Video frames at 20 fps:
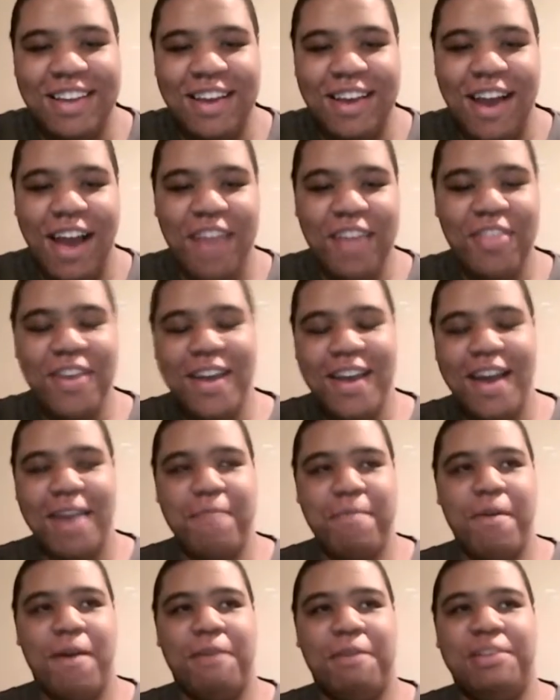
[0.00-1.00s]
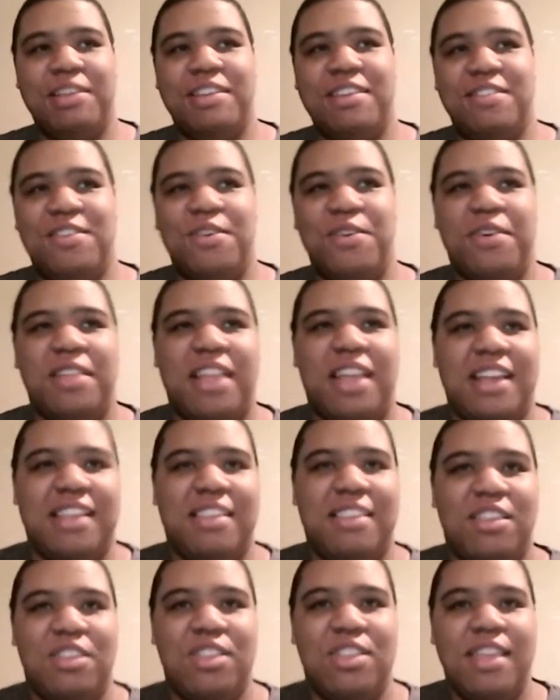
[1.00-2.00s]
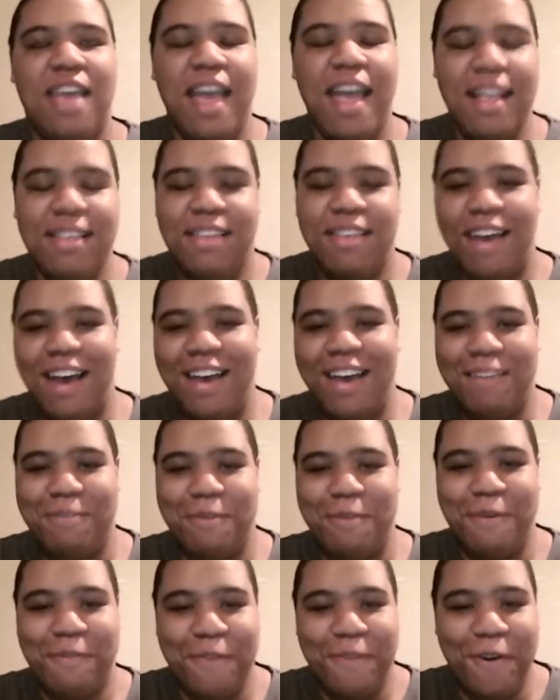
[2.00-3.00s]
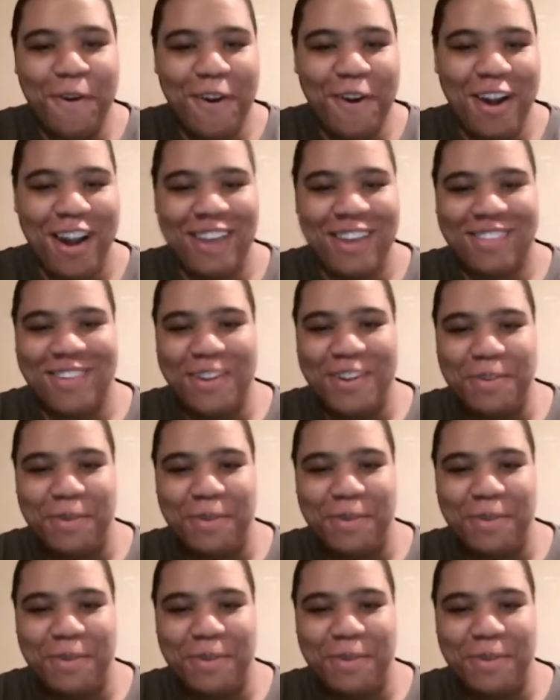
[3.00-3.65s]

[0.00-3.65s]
I think I probably listened to it like 10 times before I started